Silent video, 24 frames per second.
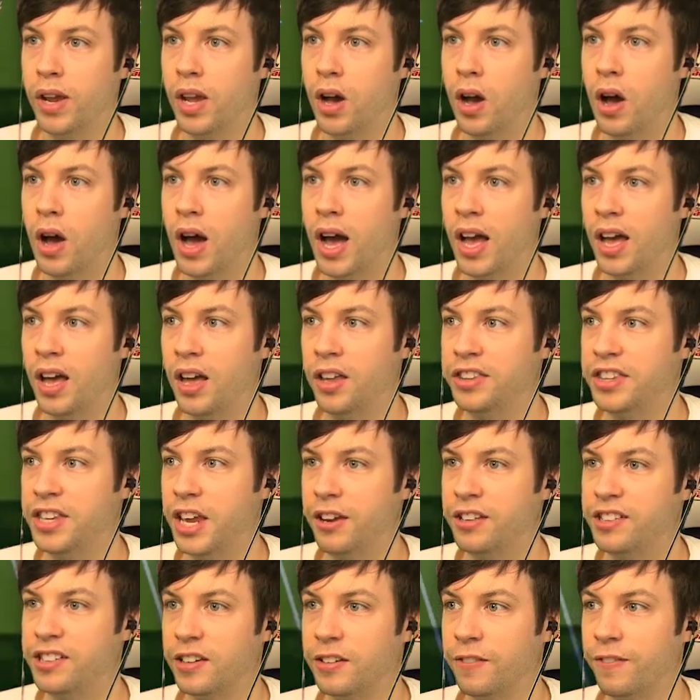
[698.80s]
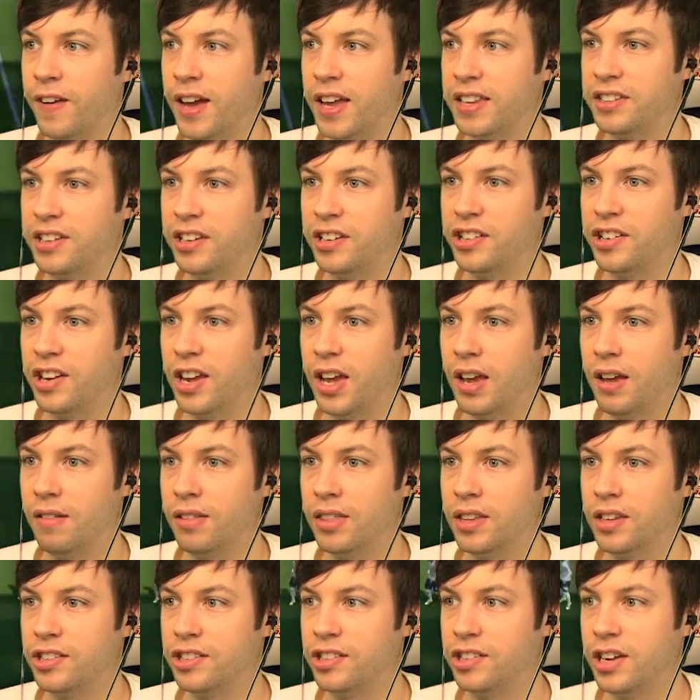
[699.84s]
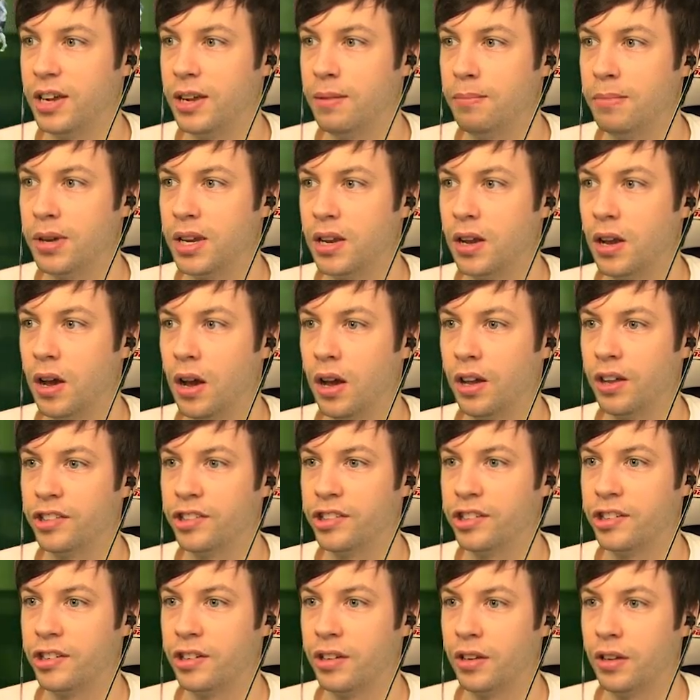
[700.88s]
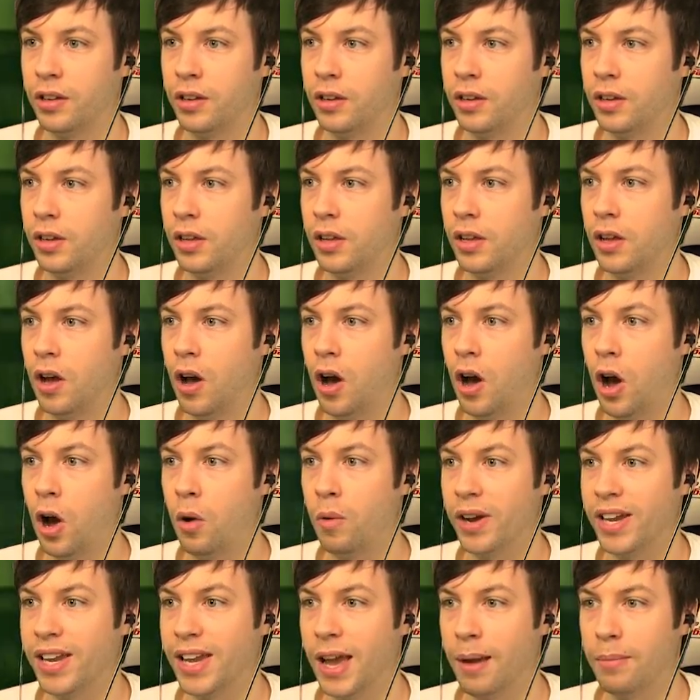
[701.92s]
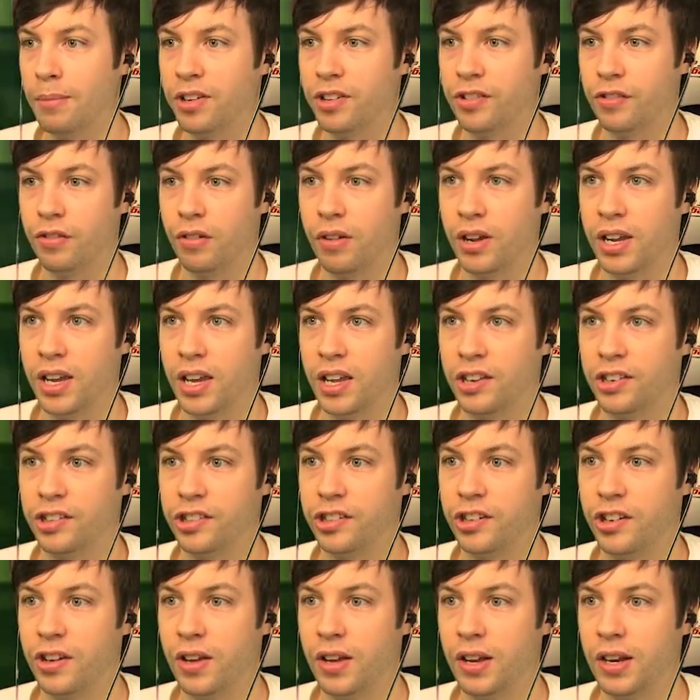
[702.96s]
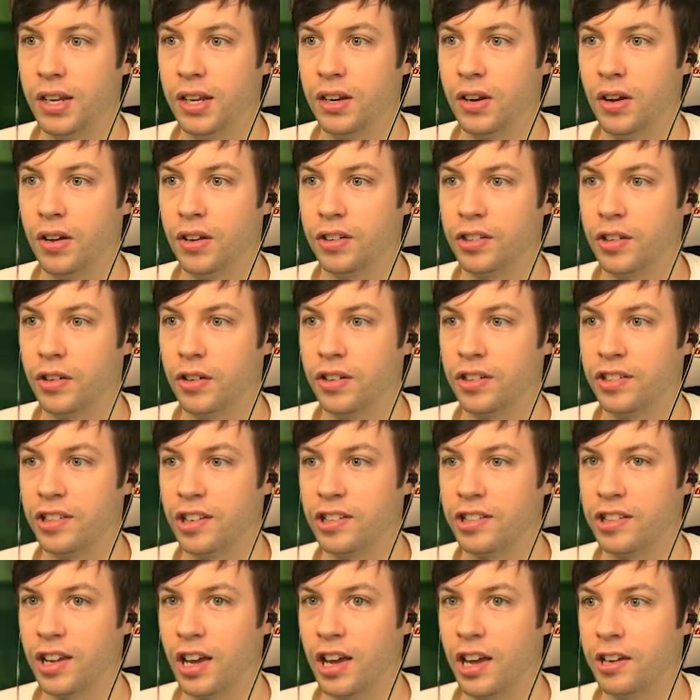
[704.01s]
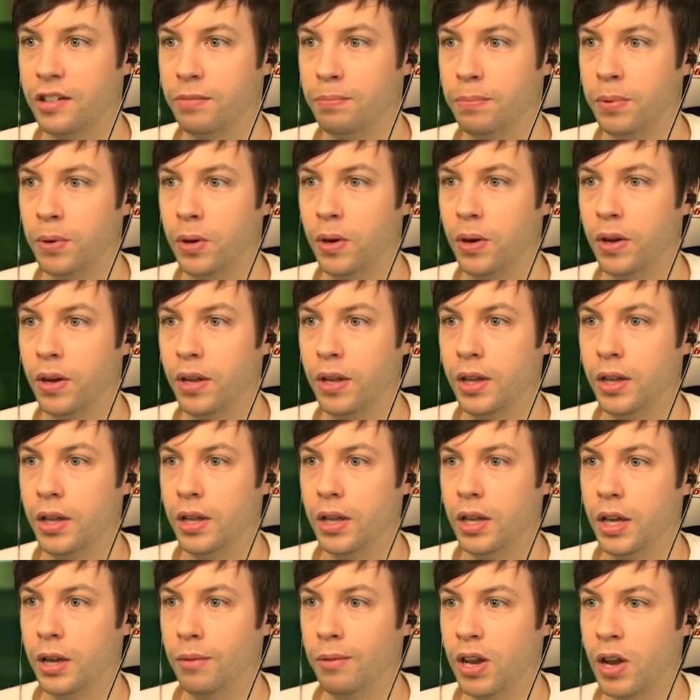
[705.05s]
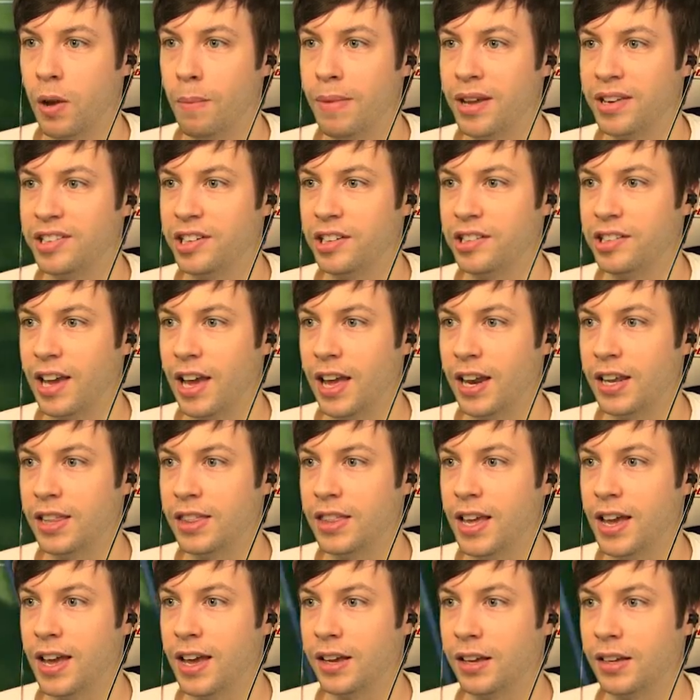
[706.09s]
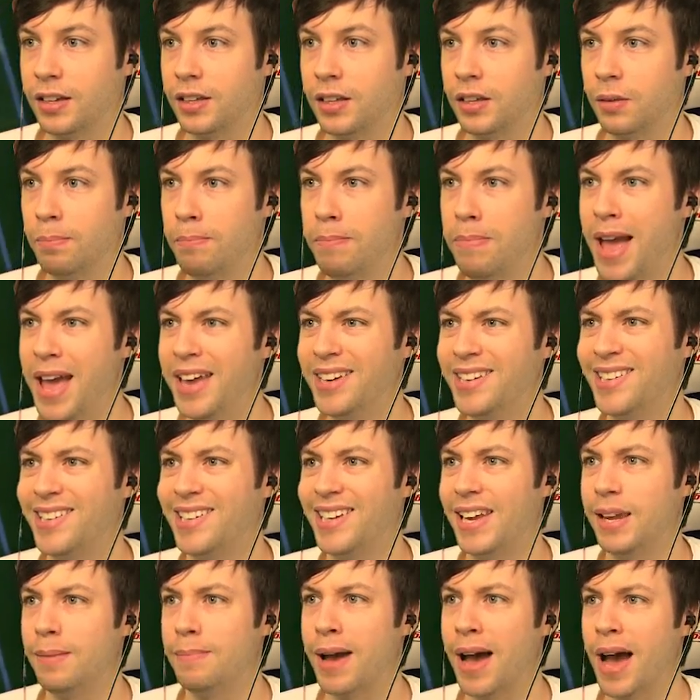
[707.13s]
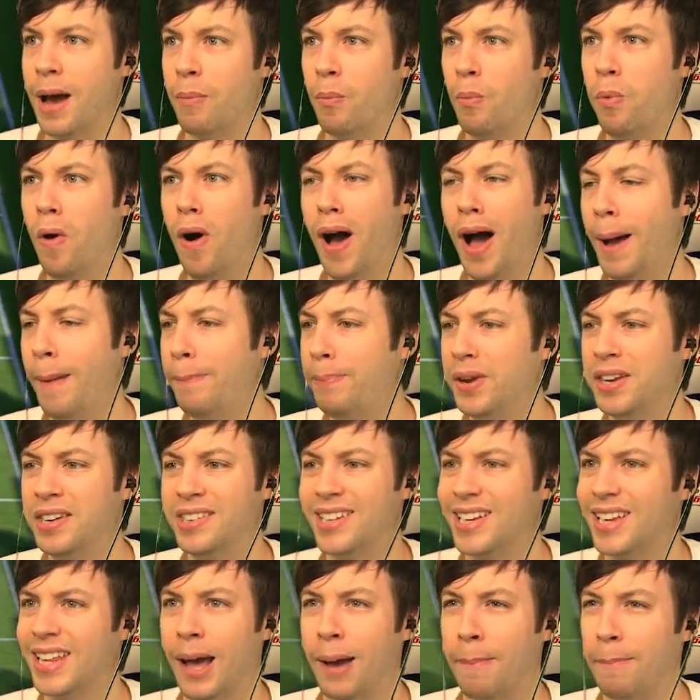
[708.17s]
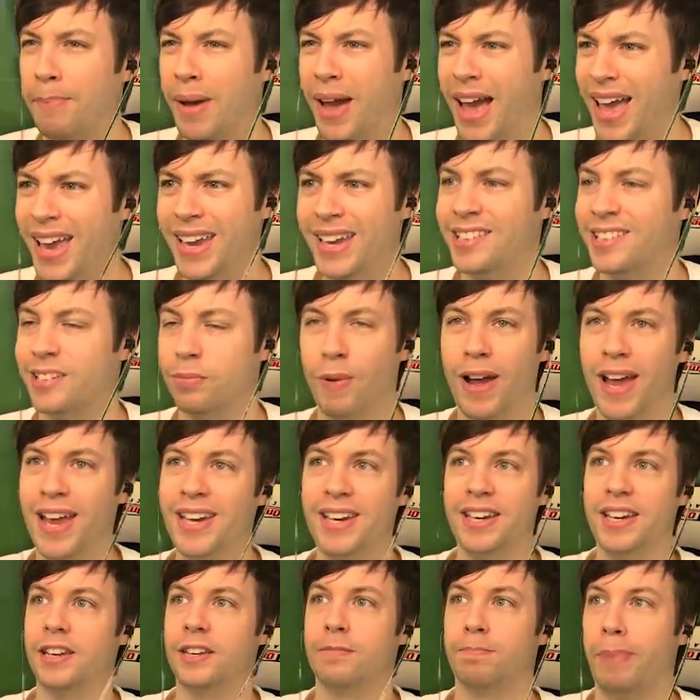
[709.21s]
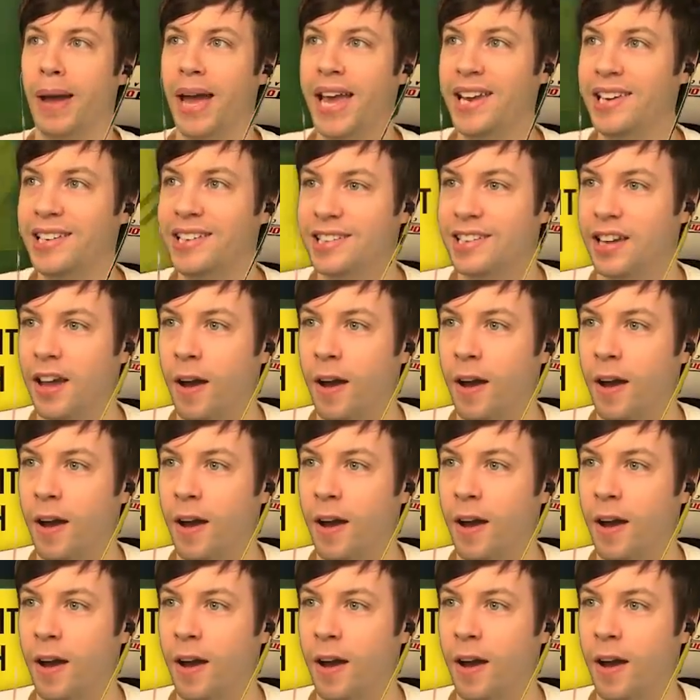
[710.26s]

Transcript: We are at a disadvantage here in this team because our chemistry is certainly not as good as this guy's. But here we go. Messi's getting in there. Messi, man. What happened to that pace? Where did his pace